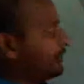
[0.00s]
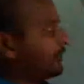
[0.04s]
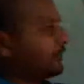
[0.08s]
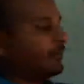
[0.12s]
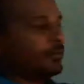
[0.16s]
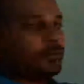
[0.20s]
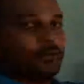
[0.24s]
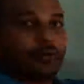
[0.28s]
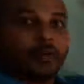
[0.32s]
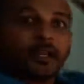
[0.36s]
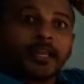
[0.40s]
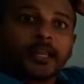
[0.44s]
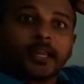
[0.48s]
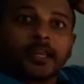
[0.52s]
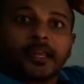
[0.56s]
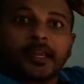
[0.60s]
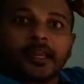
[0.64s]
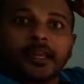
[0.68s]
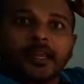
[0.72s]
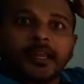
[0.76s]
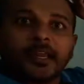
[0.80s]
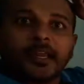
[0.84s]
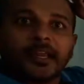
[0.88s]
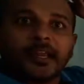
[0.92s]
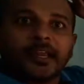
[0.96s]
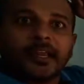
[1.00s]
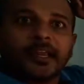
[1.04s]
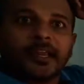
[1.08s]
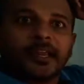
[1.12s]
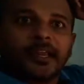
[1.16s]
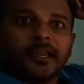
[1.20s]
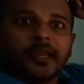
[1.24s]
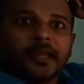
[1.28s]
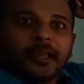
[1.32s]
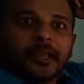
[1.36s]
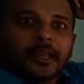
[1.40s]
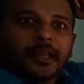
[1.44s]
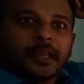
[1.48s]
equal to A.
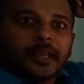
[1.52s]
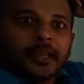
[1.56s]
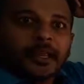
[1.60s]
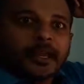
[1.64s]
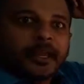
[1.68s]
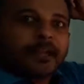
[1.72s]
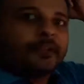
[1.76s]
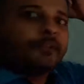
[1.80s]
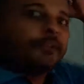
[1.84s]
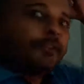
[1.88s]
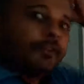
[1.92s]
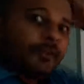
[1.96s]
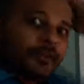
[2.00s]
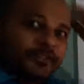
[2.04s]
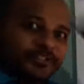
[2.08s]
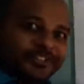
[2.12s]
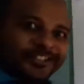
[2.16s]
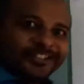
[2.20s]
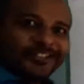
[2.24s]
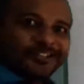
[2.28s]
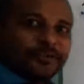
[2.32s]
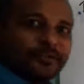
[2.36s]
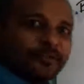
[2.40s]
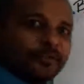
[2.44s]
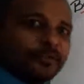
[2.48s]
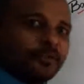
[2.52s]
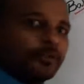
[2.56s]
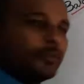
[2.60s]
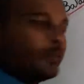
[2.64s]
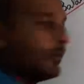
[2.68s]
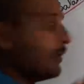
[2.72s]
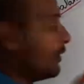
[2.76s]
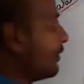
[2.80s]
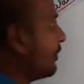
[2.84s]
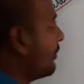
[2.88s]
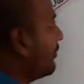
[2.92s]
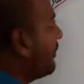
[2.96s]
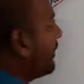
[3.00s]
And we know C is equal to
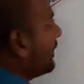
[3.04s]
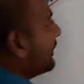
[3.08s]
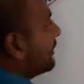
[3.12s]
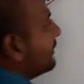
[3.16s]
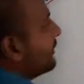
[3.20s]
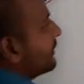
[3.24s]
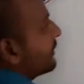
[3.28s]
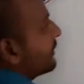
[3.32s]
1.